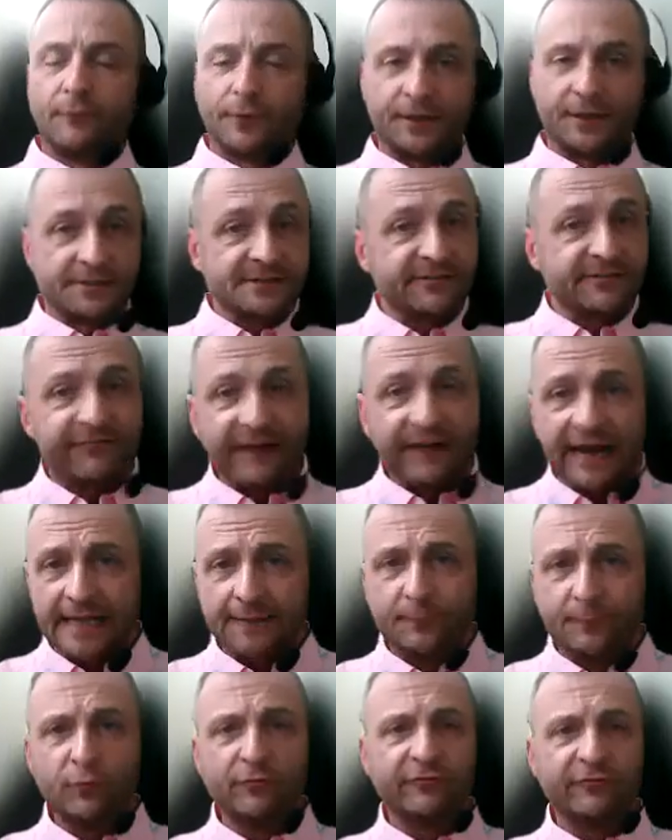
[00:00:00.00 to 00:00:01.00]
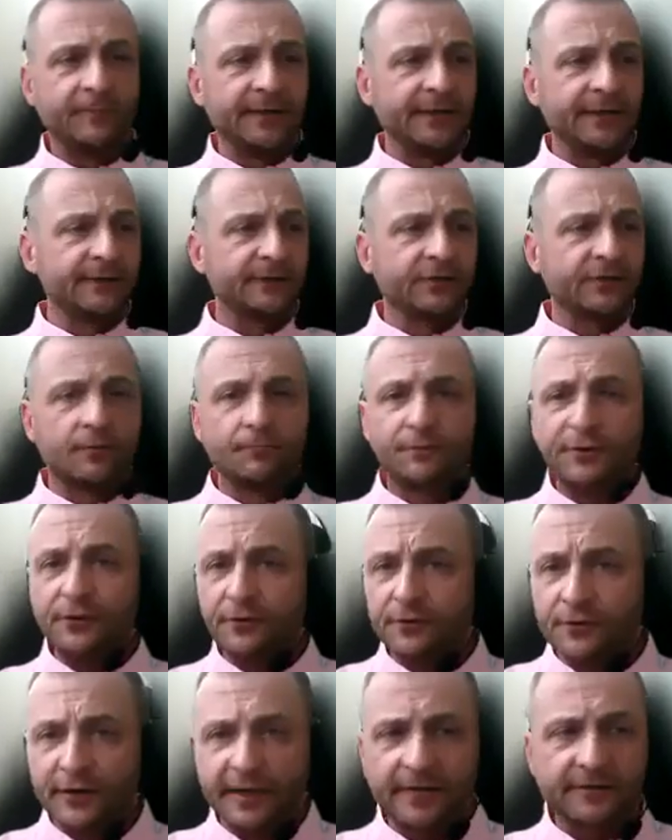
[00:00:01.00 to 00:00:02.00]
whether it's file movement,
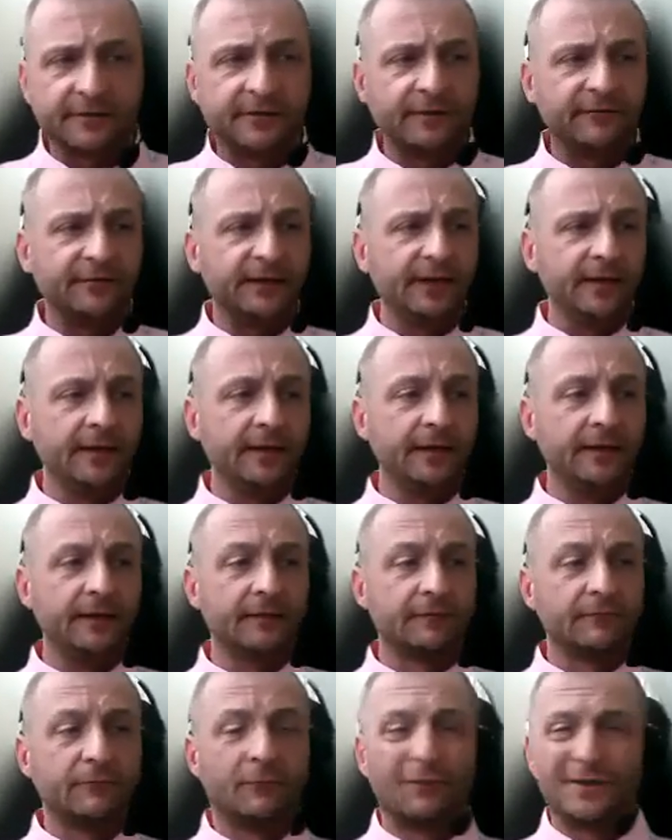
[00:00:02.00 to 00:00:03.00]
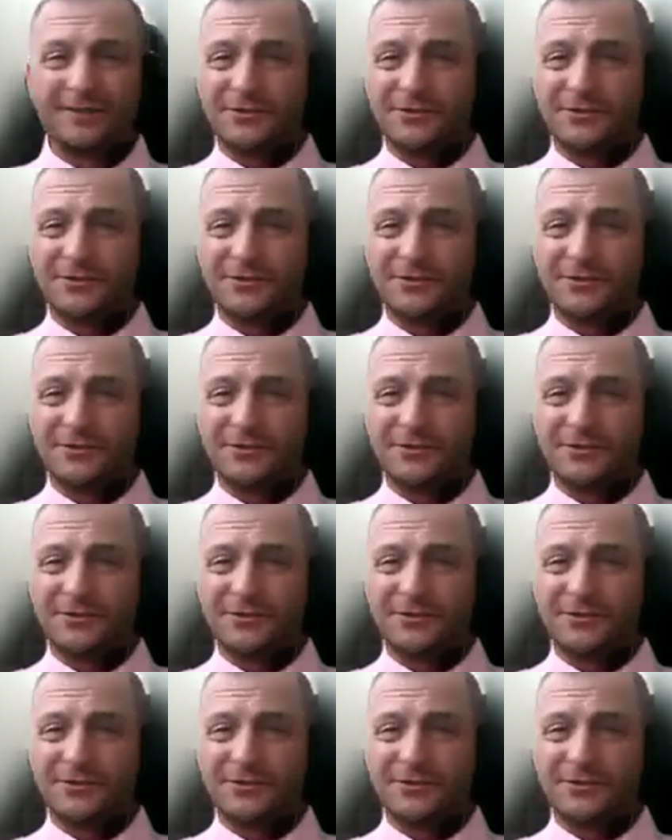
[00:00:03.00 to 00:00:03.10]
computer activity,